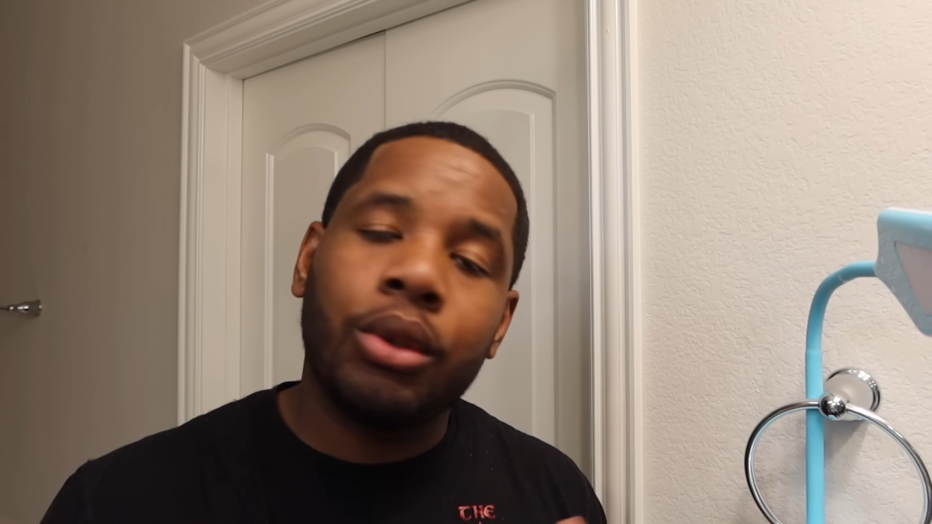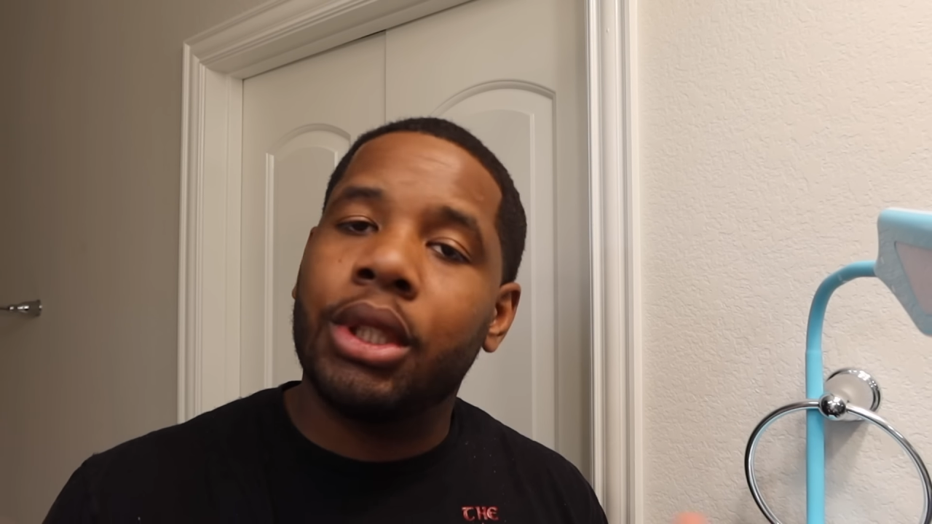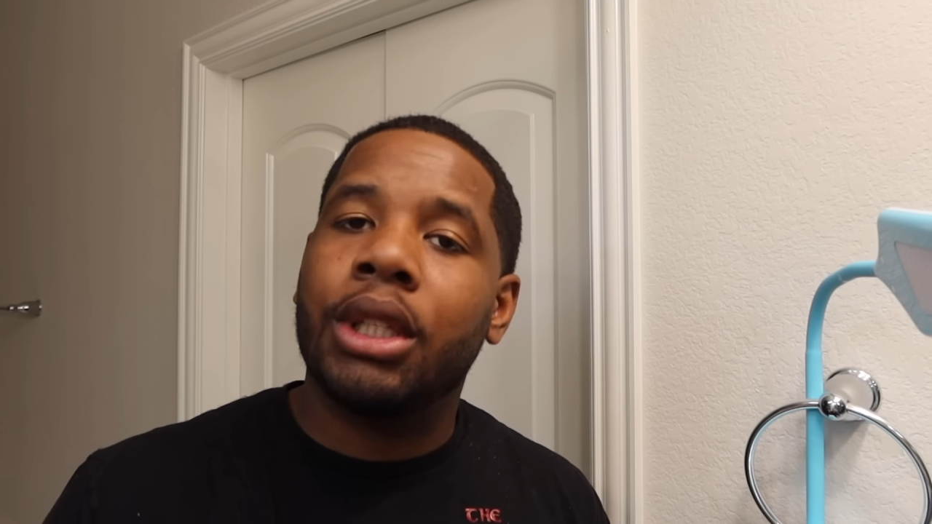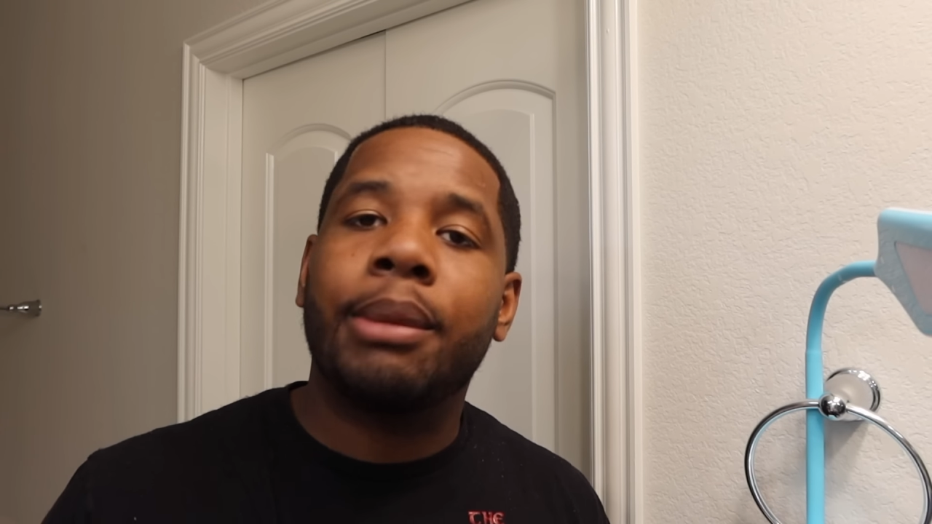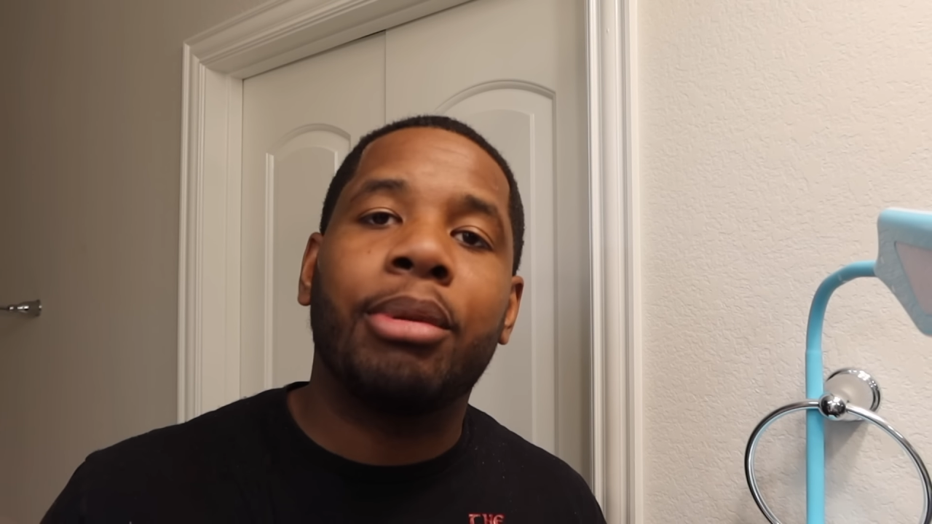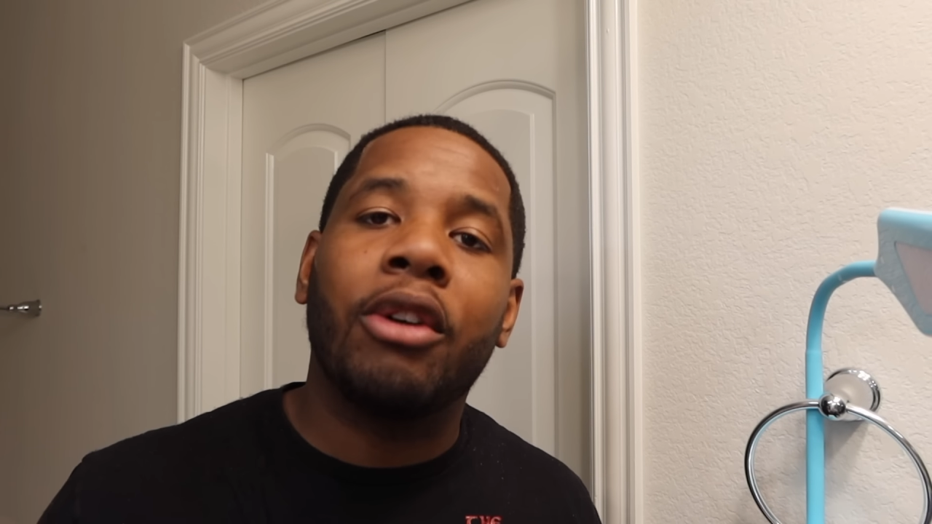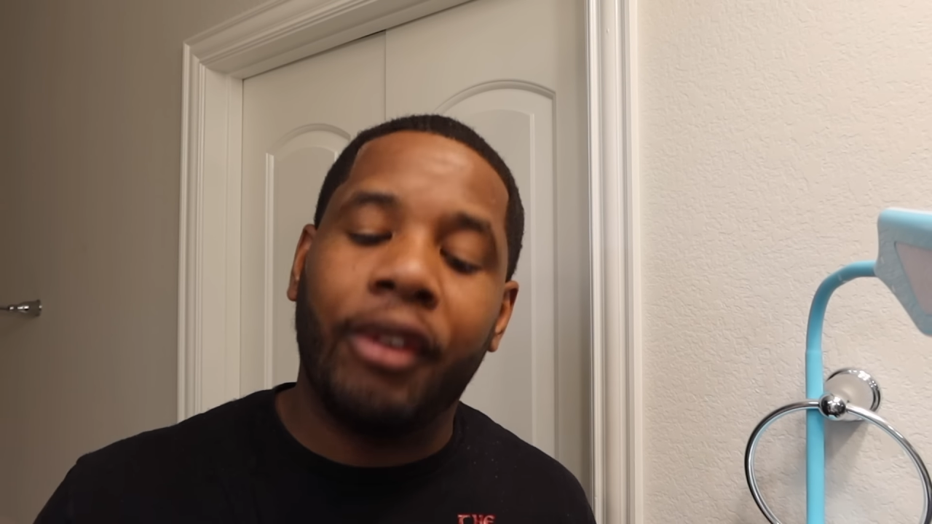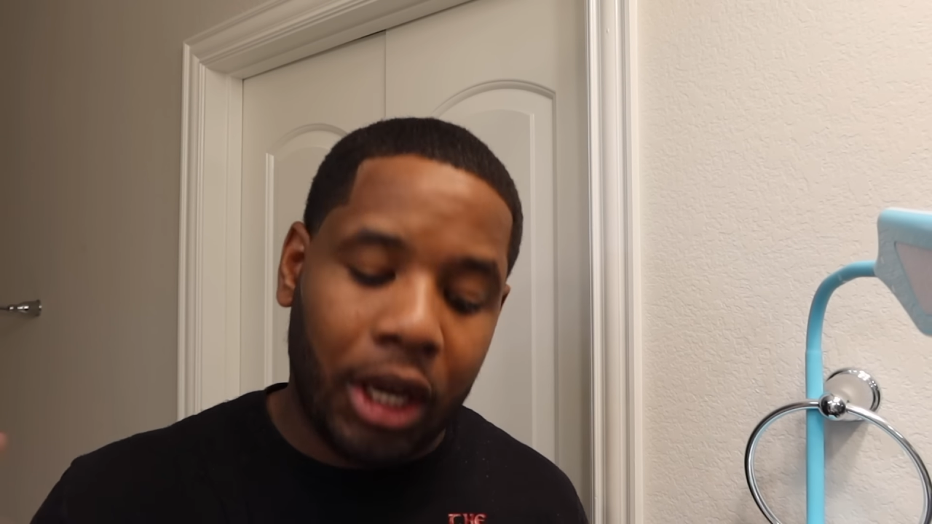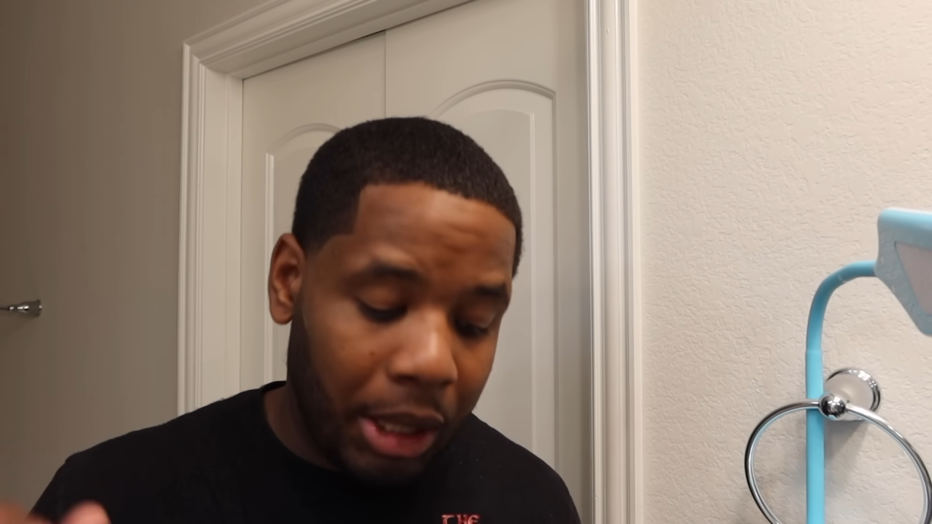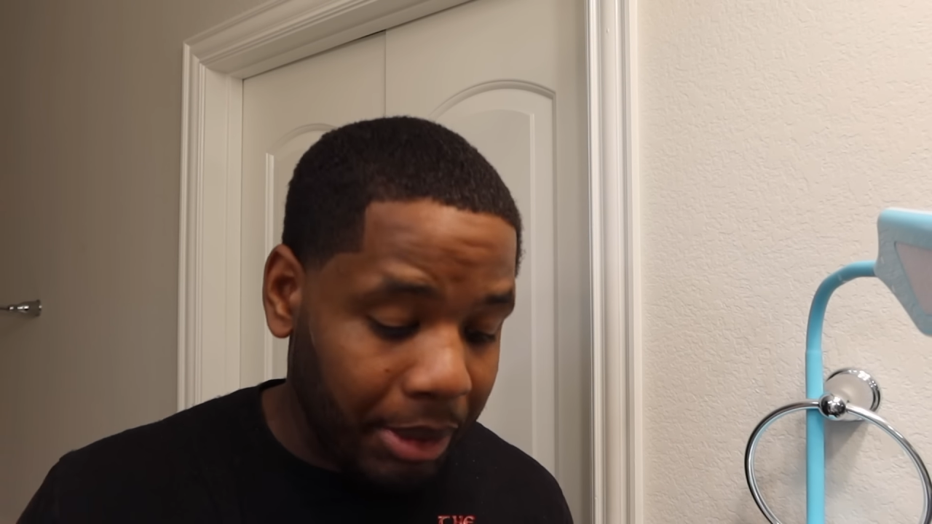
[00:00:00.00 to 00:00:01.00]
Tinder
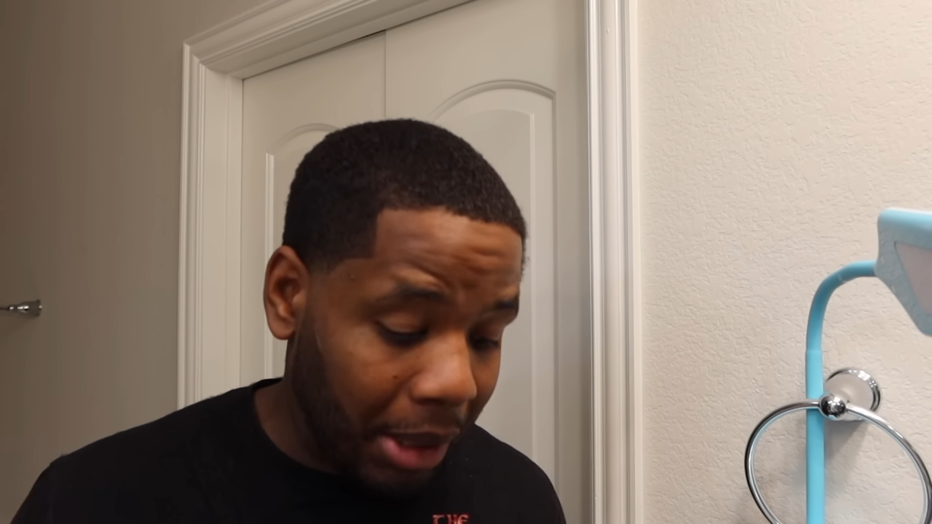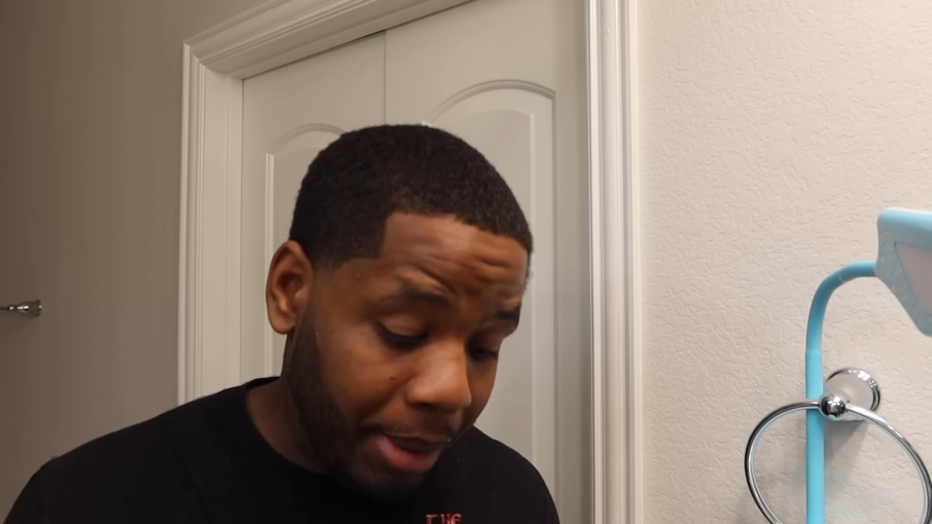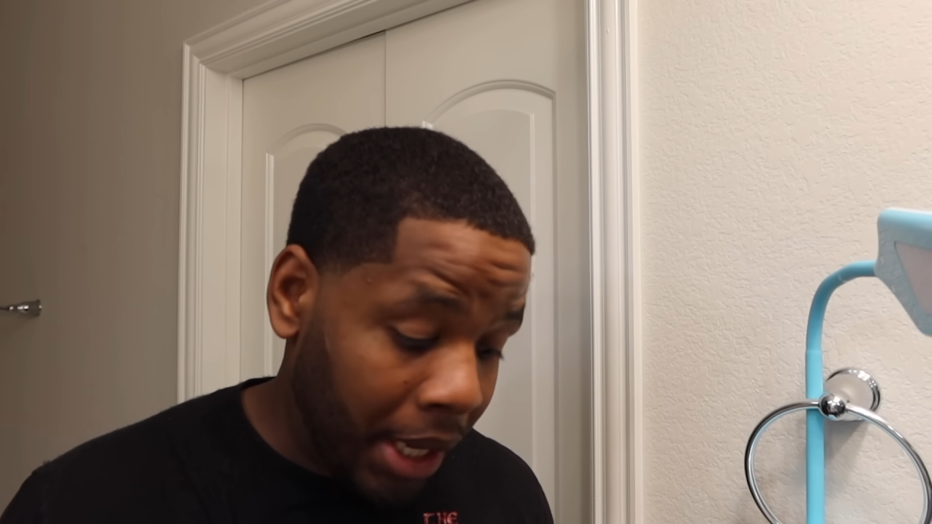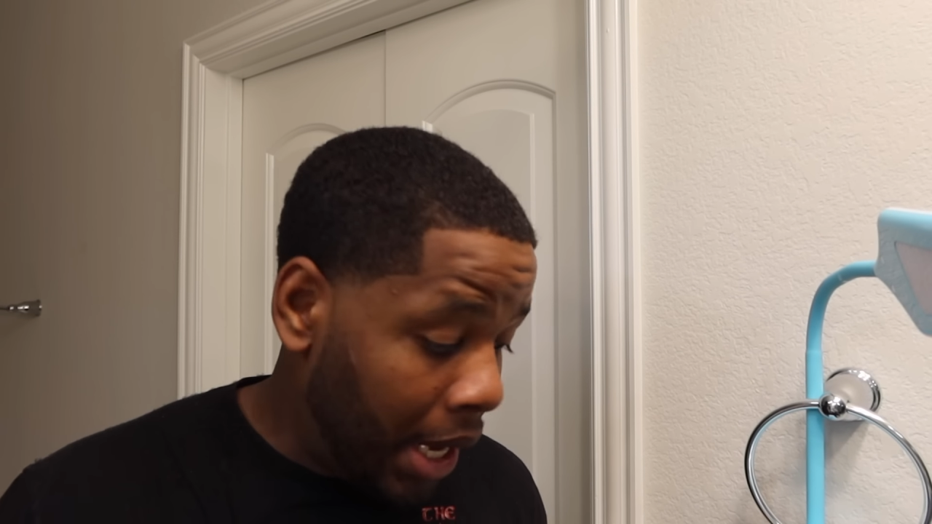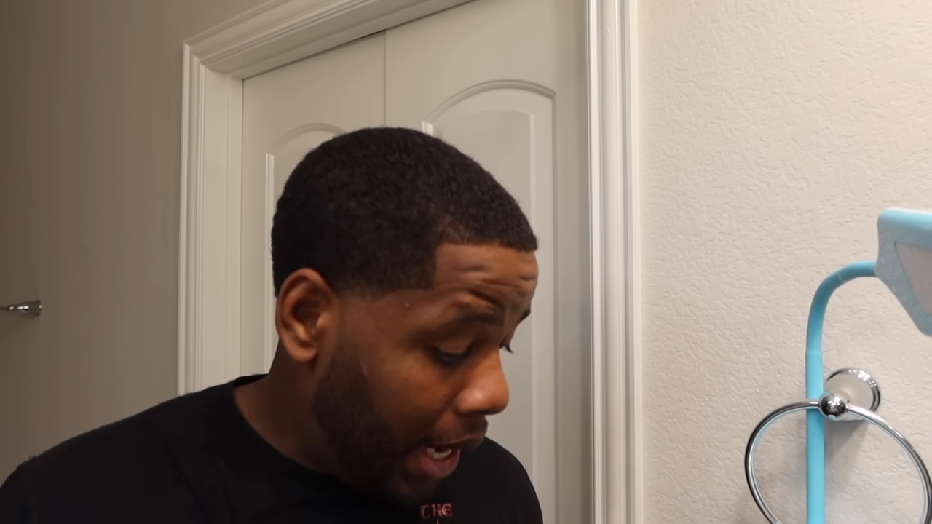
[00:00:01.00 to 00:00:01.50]
profile update pic.